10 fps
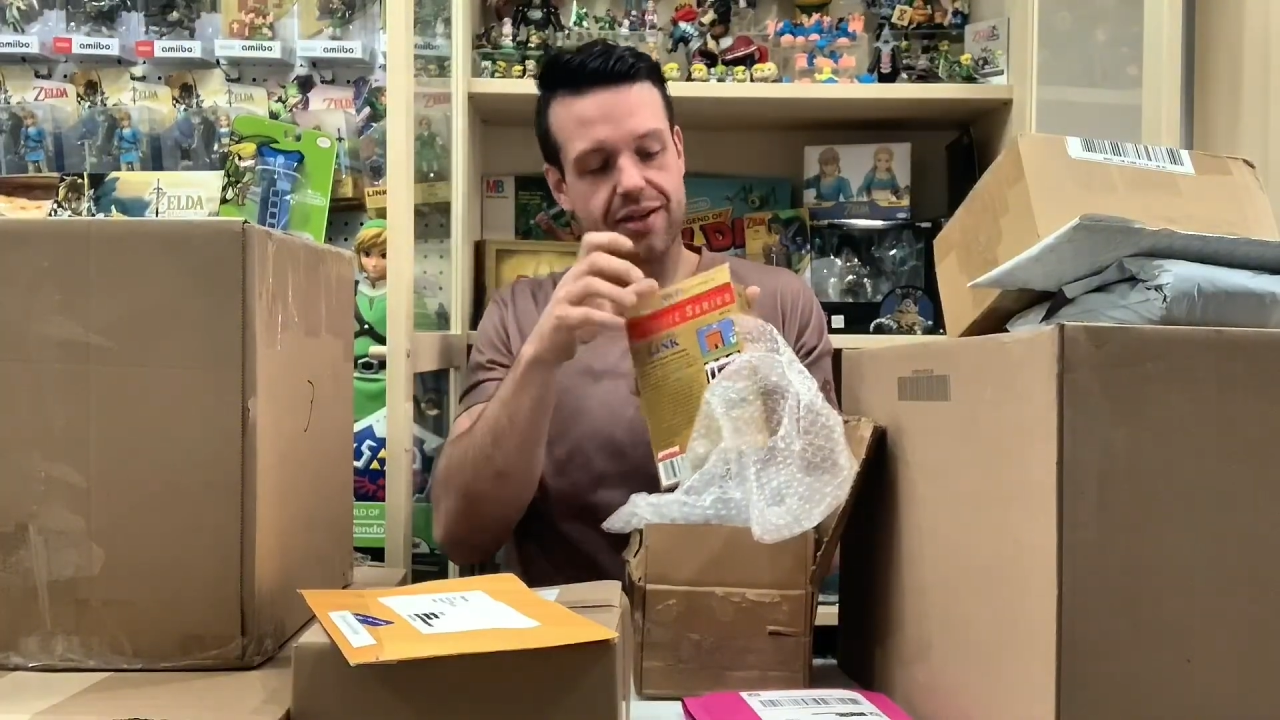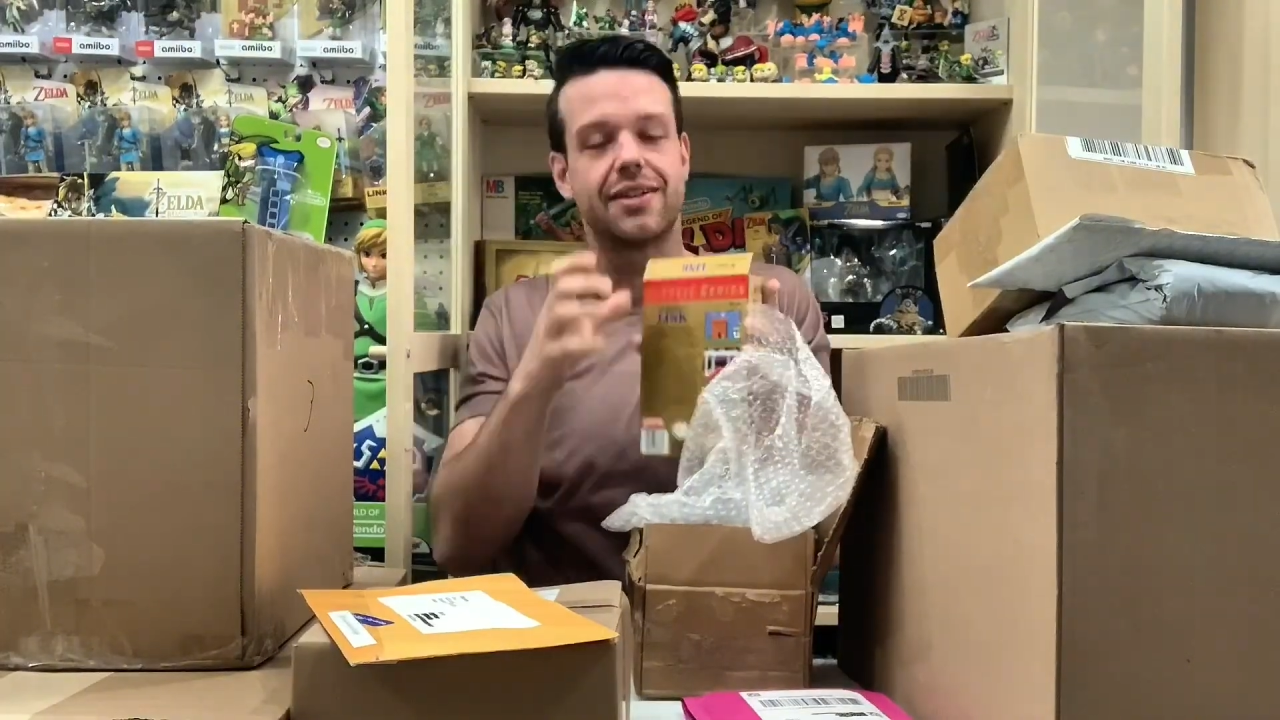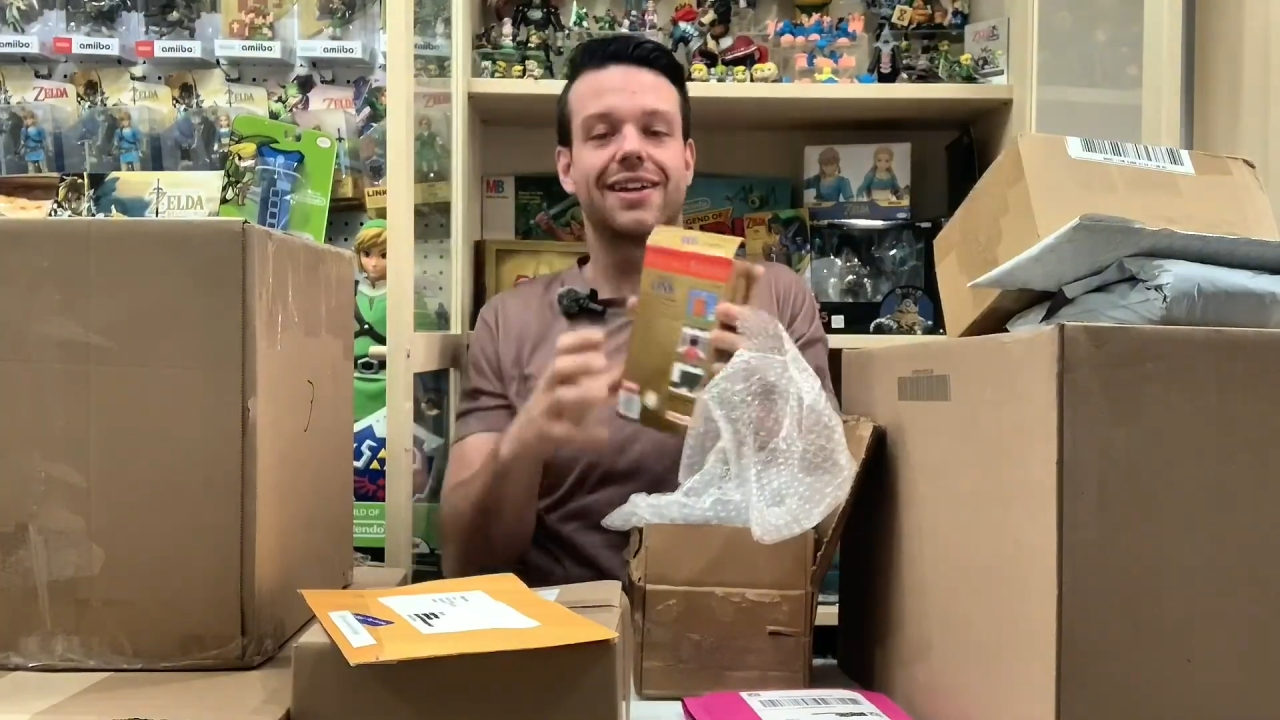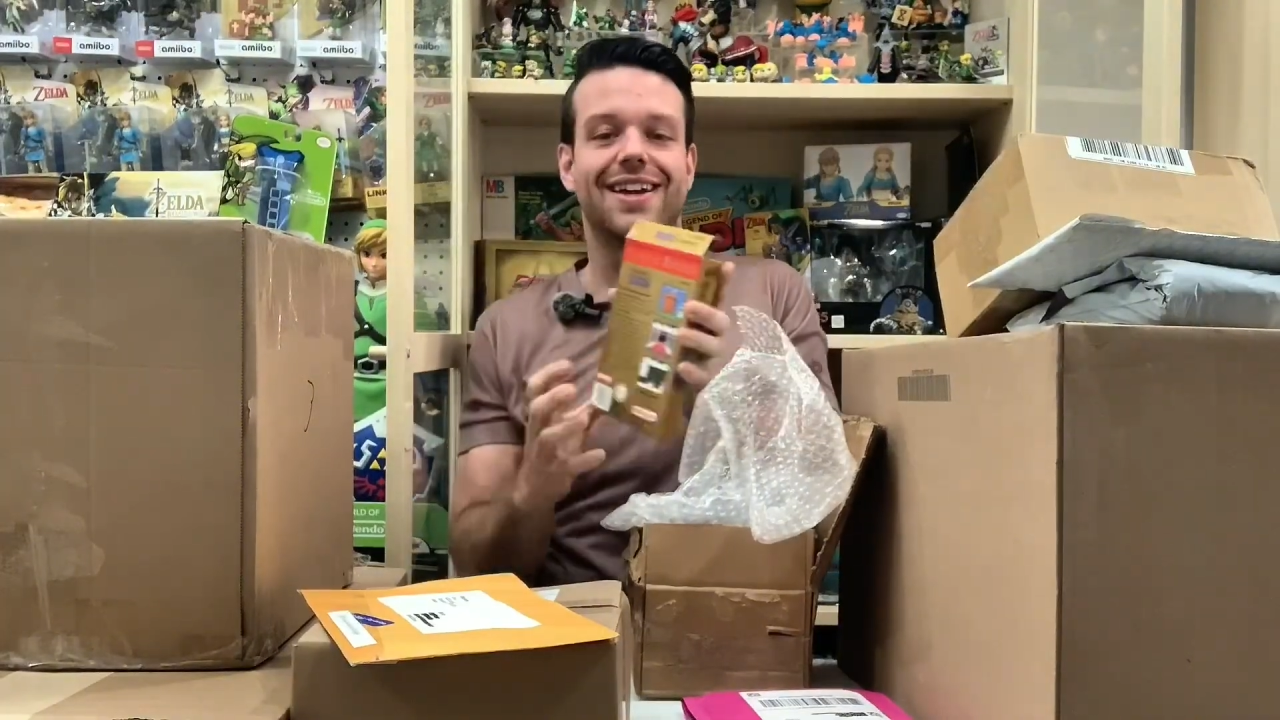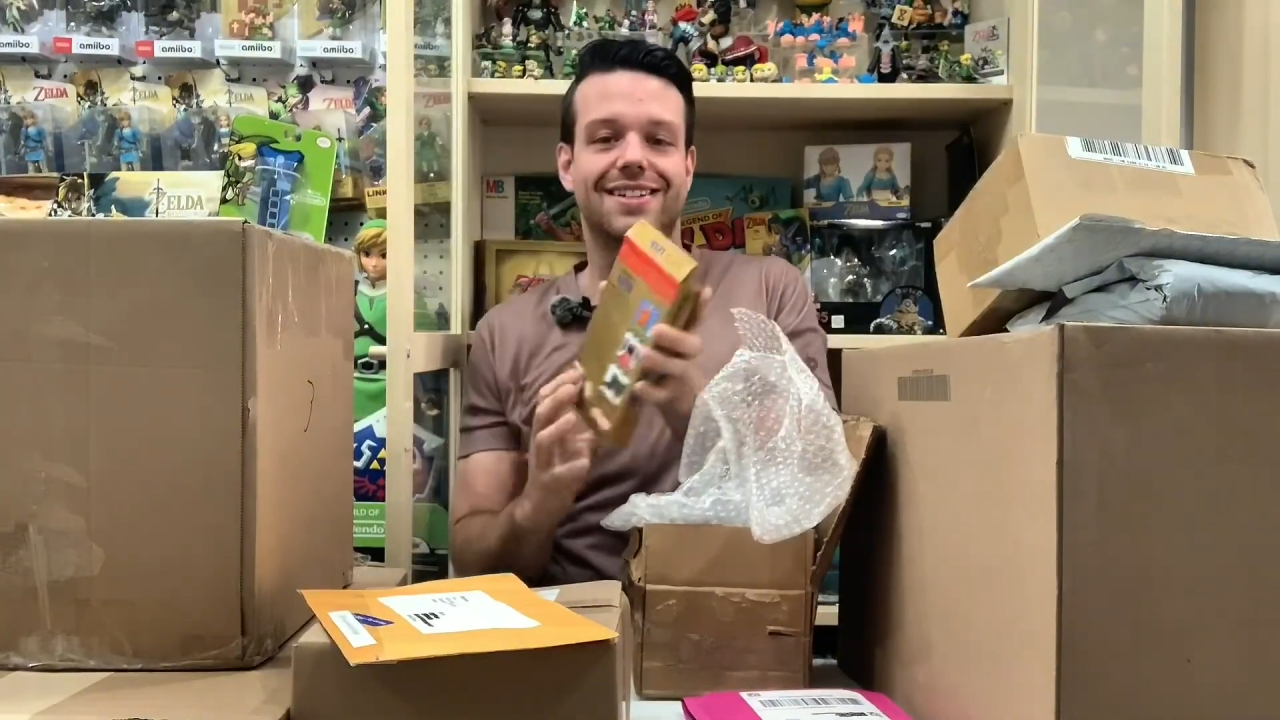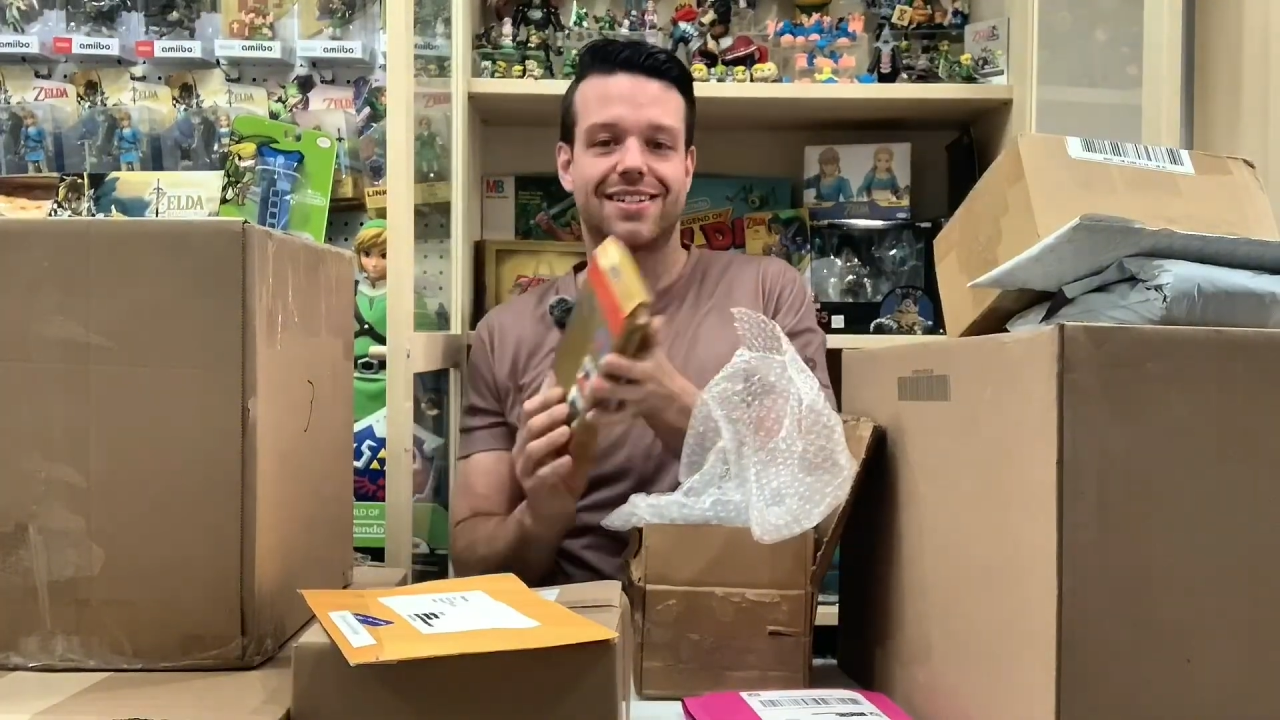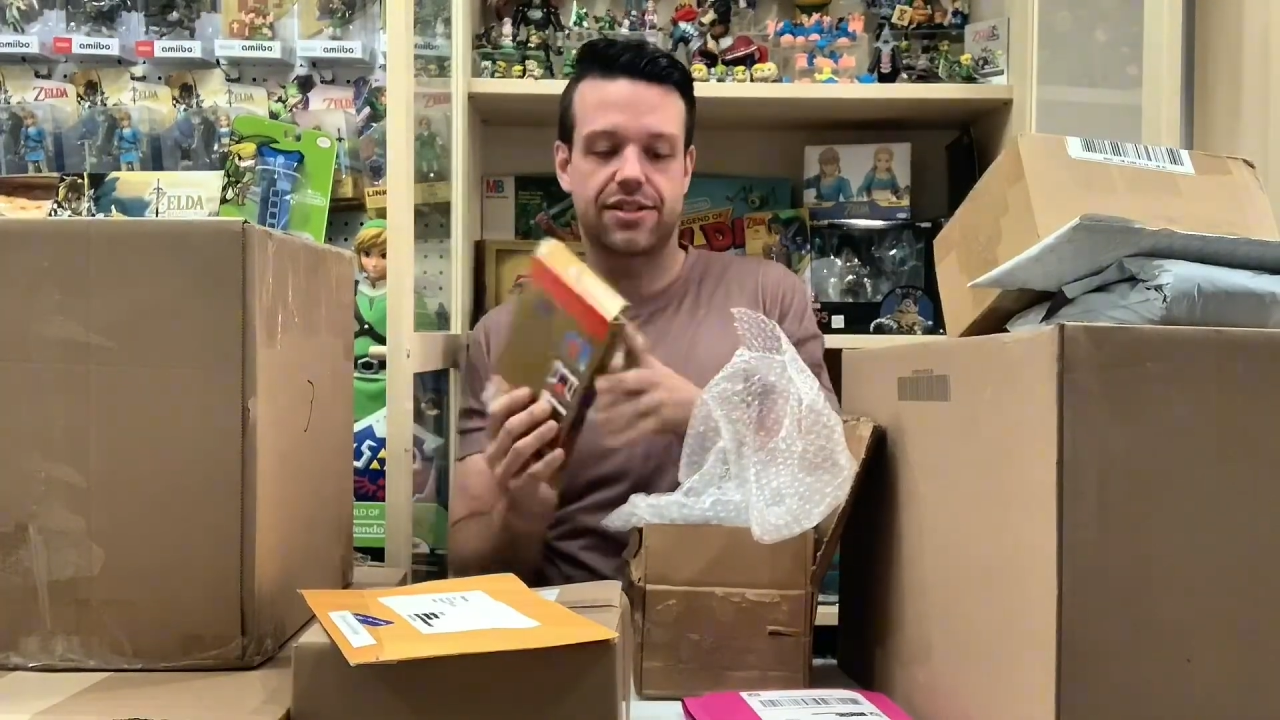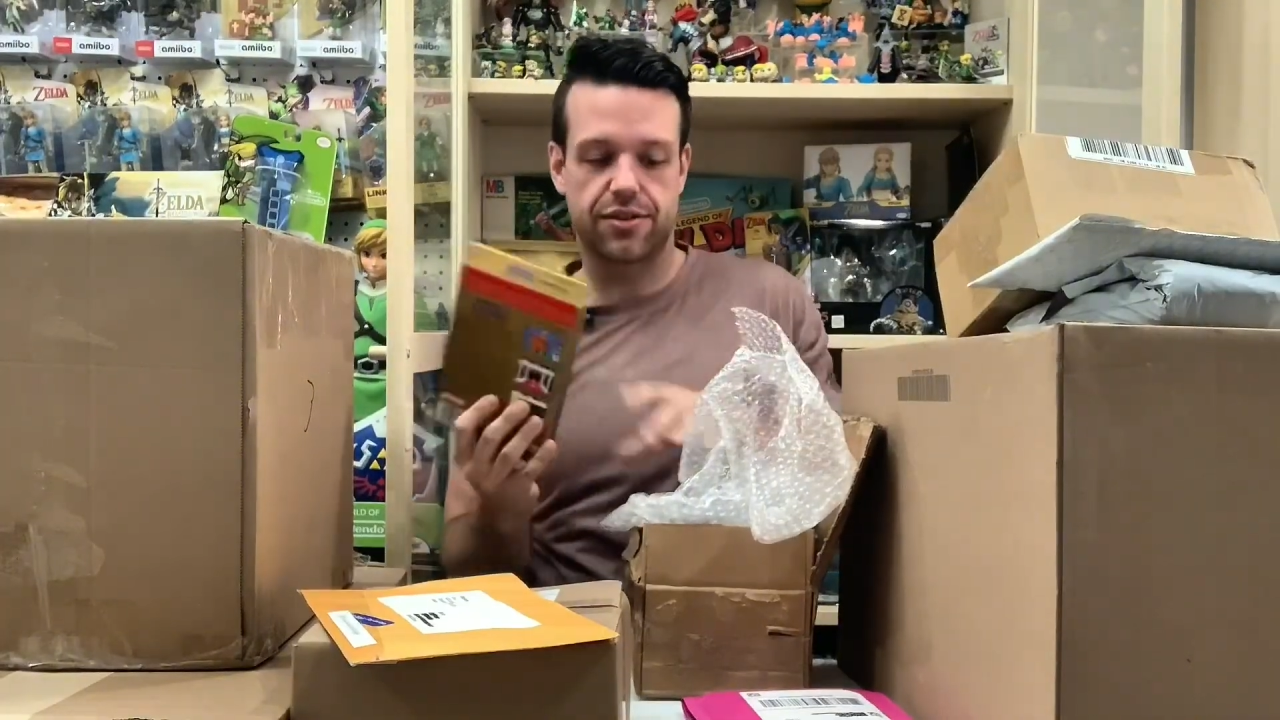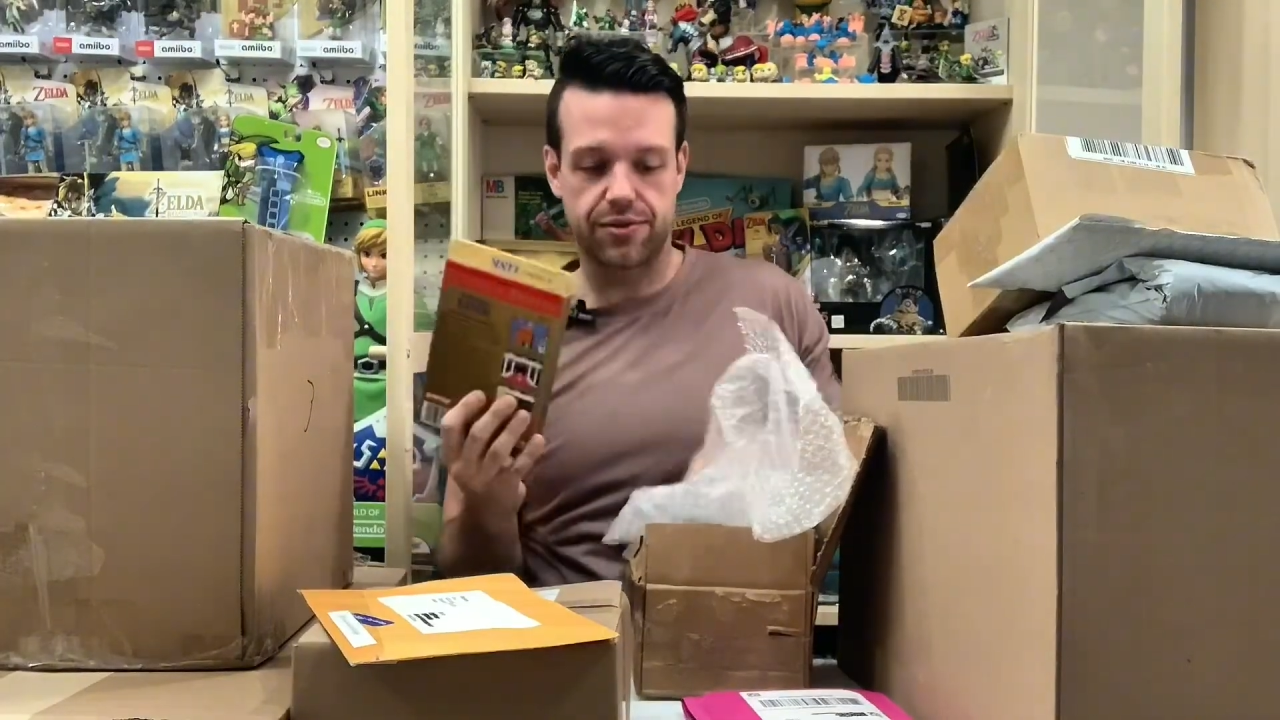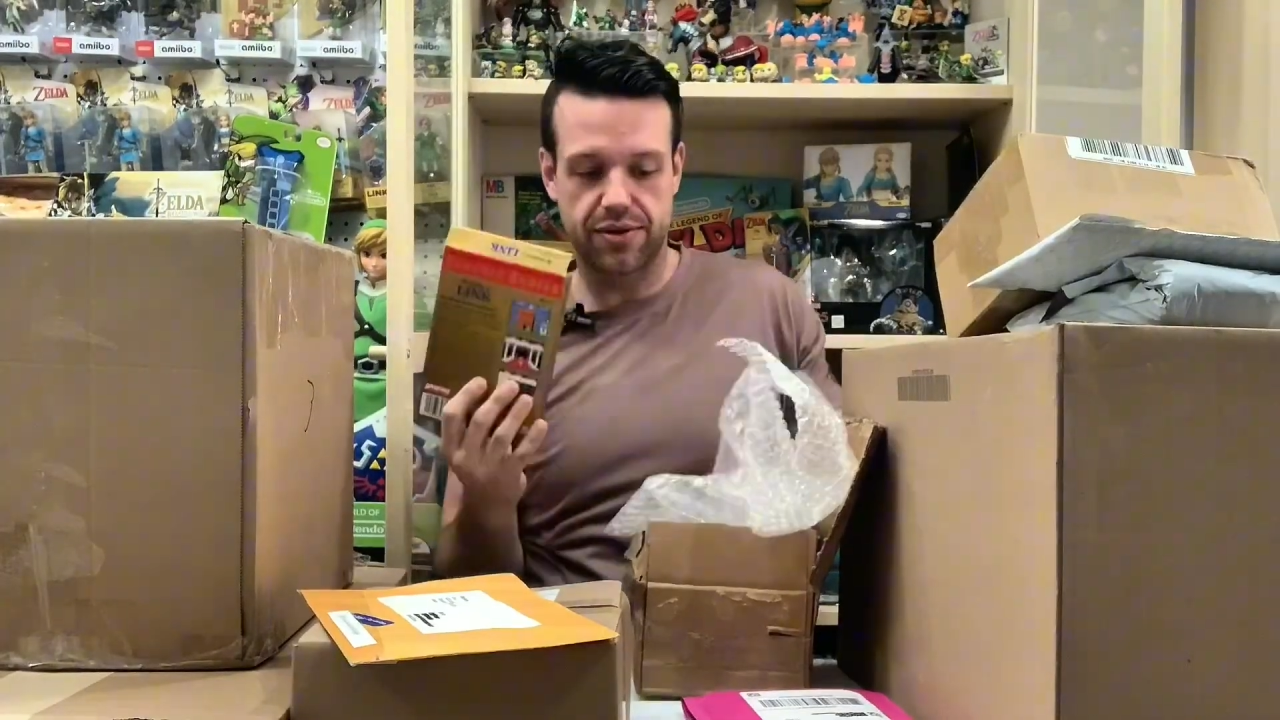Yes,
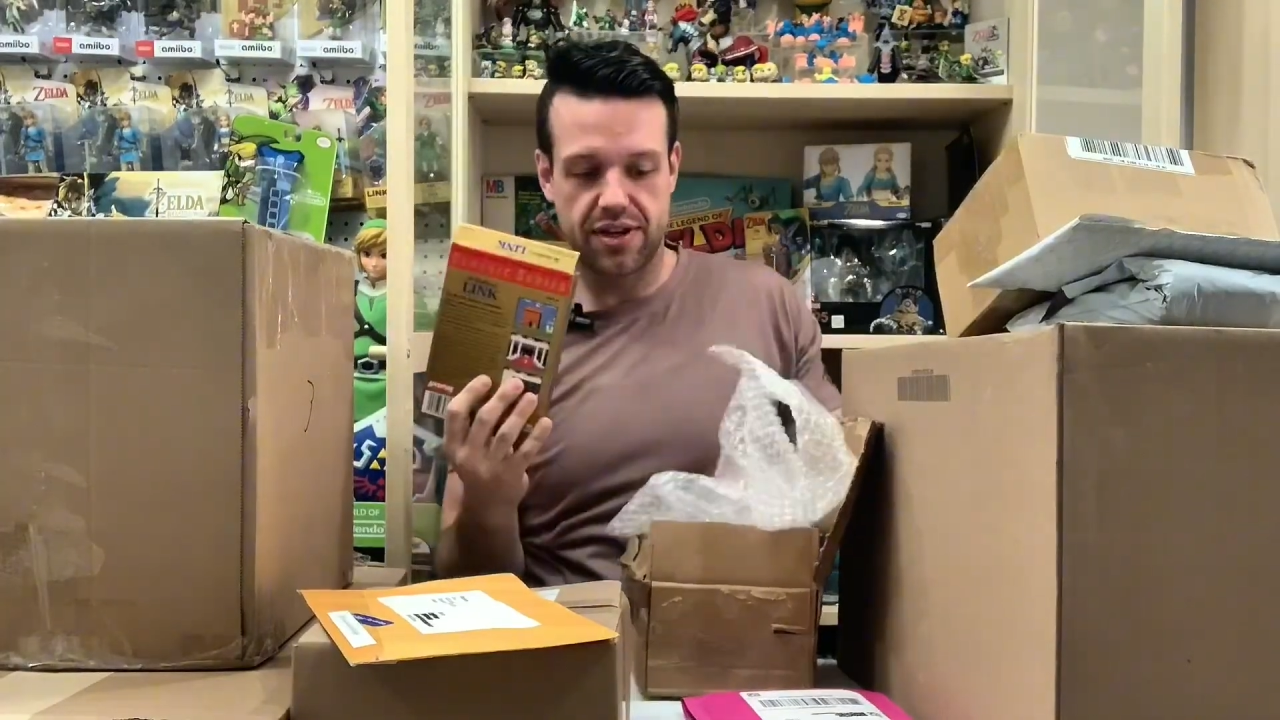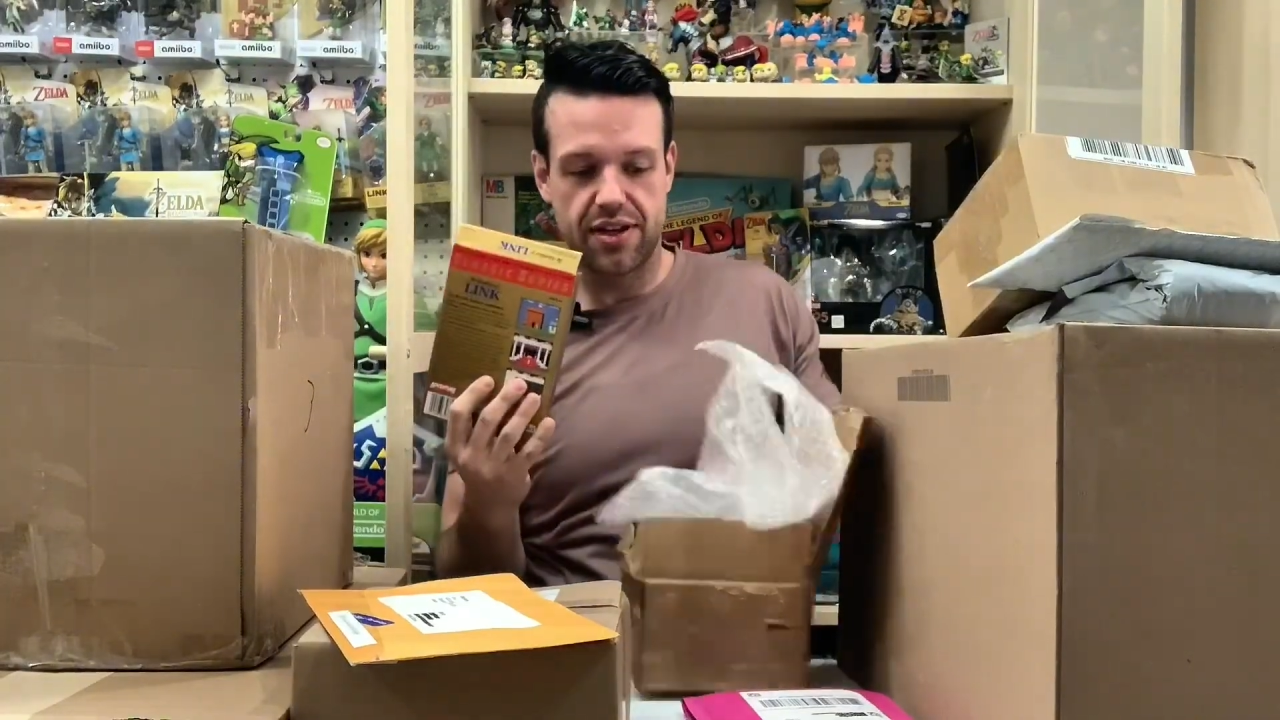so